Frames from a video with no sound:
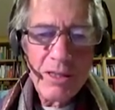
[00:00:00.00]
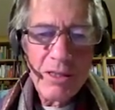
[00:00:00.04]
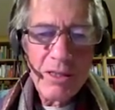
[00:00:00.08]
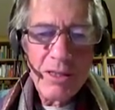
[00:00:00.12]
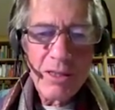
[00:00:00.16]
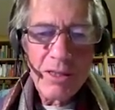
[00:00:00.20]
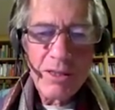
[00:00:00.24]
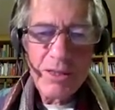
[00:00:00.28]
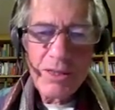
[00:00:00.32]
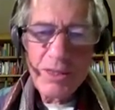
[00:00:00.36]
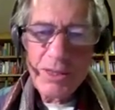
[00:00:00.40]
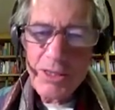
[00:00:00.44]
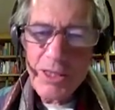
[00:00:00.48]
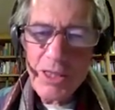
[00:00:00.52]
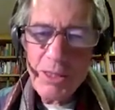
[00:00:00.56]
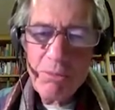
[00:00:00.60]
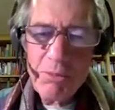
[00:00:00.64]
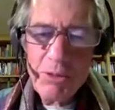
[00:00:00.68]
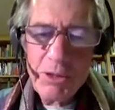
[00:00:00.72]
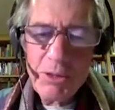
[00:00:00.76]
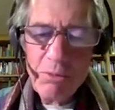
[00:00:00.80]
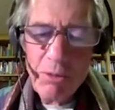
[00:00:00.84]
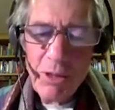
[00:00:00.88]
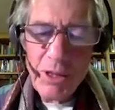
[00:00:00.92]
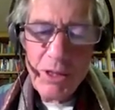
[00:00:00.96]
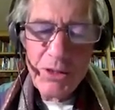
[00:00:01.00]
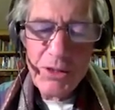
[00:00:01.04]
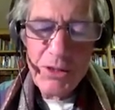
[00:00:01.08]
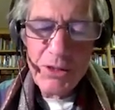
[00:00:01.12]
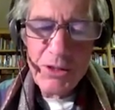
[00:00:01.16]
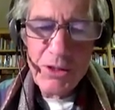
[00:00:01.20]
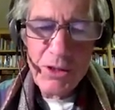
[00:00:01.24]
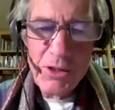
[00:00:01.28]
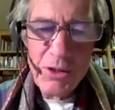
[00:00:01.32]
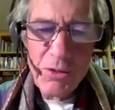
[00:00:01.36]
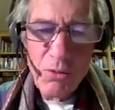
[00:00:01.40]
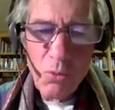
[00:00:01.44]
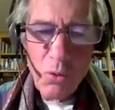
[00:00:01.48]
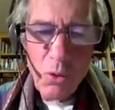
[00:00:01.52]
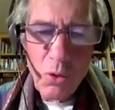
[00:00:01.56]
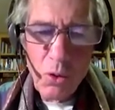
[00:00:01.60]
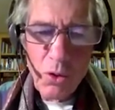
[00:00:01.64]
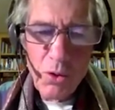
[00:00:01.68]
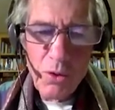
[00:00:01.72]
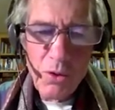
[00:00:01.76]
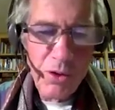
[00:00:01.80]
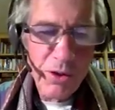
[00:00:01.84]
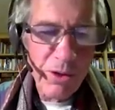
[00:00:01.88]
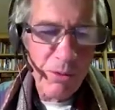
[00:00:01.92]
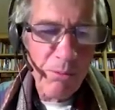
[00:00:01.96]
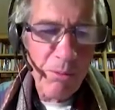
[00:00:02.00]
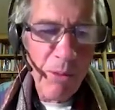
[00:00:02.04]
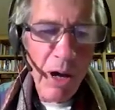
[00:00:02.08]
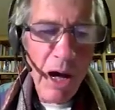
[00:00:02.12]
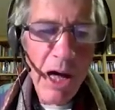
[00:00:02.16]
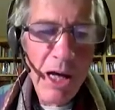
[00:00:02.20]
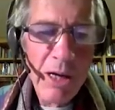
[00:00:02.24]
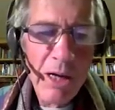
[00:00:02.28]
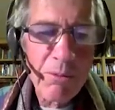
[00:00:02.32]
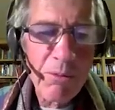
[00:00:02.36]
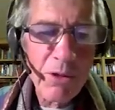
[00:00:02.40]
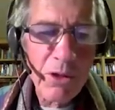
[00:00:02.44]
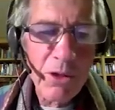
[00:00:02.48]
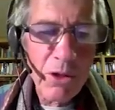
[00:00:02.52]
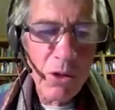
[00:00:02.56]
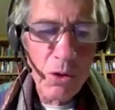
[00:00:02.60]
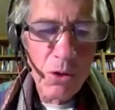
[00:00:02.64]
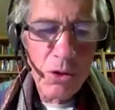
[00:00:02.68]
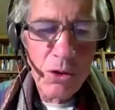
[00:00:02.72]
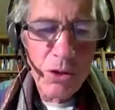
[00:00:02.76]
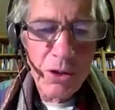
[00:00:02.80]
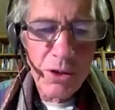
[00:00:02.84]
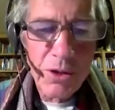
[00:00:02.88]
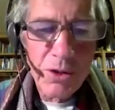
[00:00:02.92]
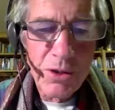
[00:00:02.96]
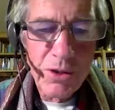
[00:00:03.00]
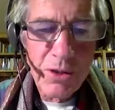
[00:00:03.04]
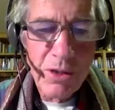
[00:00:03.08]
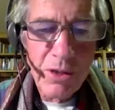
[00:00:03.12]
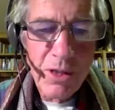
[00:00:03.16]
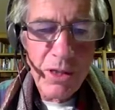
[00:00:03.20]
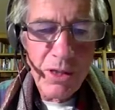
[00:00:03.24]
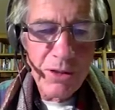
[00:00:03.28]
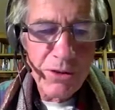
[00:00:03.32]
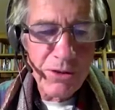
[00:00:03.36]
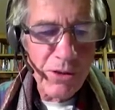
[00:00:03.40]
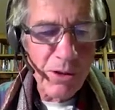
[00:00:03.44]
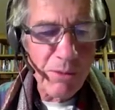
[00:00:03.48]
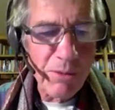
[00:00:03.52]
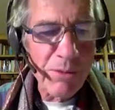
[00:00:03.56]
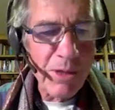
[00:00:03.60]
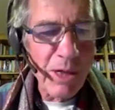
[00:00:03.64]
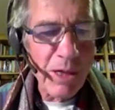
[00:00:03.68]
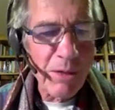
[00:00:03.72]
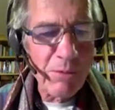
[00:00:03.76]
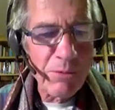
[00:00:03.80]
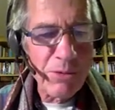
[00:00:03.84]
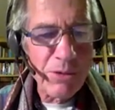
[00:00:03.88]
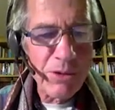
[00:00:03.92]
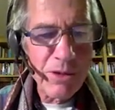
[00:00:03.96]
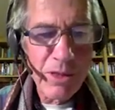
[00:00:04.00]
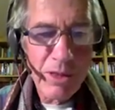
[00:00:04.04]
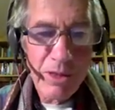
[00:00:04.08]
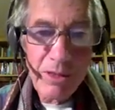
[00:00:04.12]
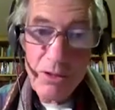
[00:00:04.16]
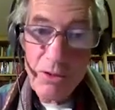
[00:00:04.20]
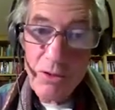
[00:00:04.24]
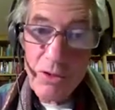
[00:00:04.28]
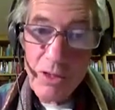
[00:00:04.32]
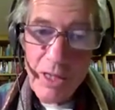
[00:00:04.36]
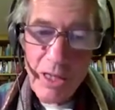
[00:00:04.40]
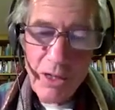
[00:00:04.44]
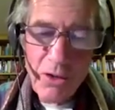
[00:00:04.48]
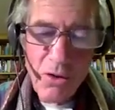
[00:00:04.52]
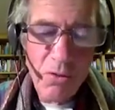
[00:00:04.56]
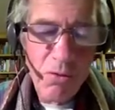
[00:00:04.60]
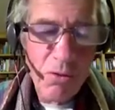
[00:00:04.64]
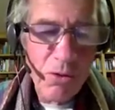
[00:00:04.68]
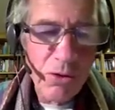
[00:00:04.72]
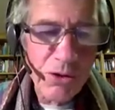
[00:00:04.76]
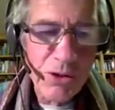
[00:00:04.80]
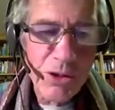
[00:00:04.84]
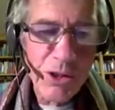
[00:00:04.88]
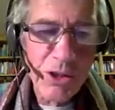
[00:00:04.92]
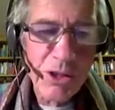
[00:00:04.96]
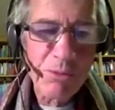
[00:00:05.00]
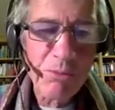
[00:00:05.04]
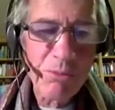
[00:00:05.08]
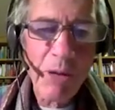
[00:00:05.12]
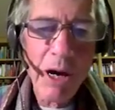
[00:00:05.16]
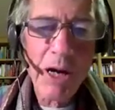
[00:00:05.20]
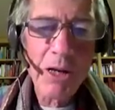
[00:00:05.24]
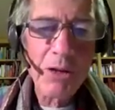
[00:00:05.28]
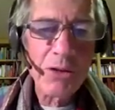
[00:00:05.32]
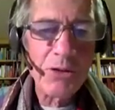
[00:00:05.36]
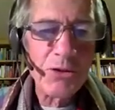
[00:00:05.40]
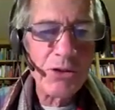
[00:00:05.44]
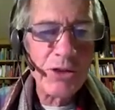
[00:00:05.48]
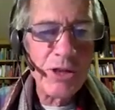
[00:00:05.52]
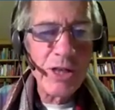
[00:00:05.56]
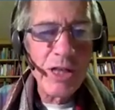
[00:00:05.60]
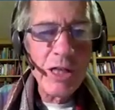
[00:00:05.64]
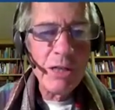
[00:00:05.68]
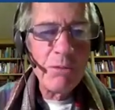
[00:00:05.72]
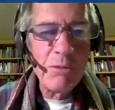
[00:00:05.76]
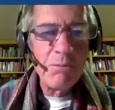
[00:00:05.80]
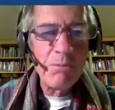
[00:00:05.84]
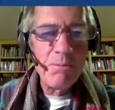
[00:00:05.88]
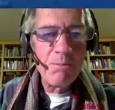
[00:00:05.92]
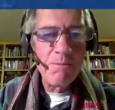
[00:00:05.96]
that the deepest places in the world are at the bottom of the oceans. Sometimes you can get over six miles deep.